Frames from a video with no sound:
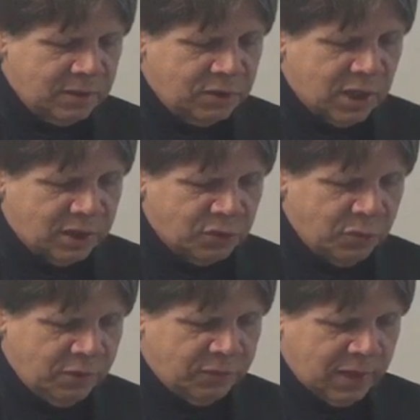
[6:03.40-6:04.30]
uh,
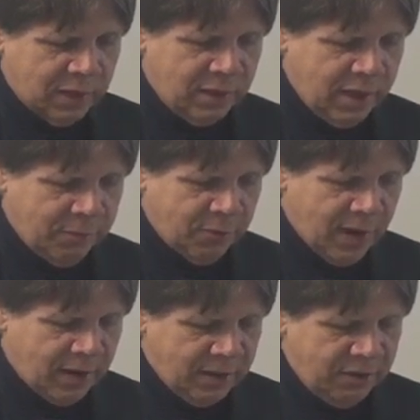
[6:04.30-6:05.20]
Joshua's following him
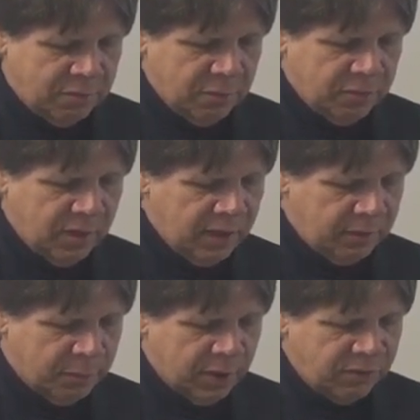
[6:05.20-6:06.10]
around. He's
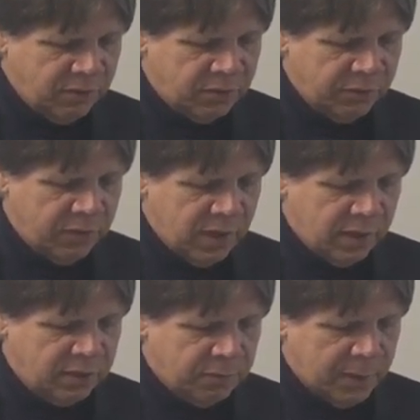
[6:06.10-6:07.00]
in the presence of
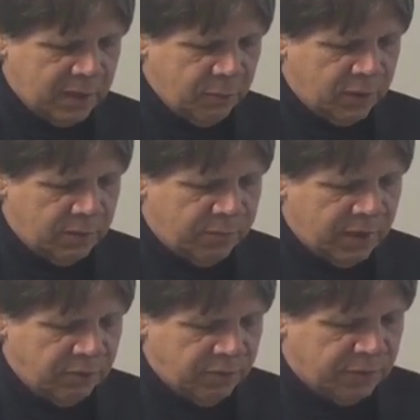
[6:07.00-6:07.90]
God, speaking with him
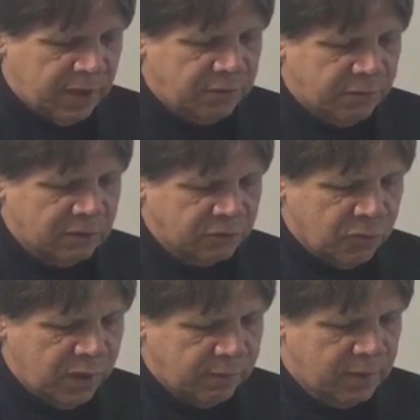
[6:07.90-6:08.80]
face to face. Verse
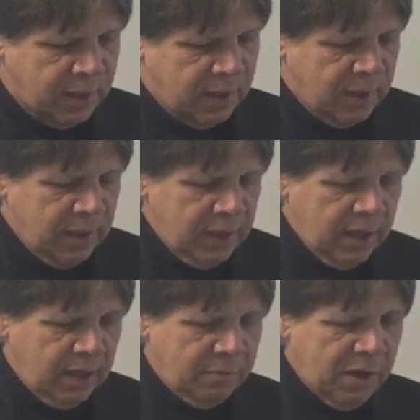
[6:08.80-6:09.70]
12.
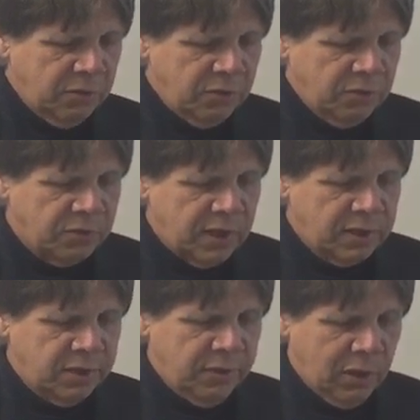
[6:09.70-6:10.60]
And Moses
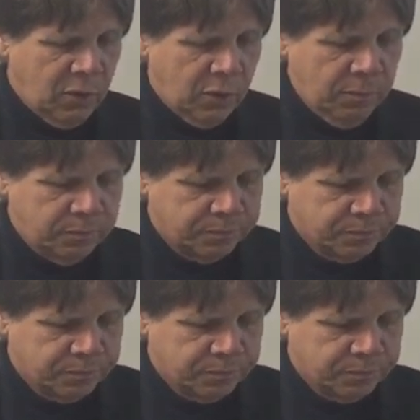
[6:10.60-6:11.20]
said to the Lord,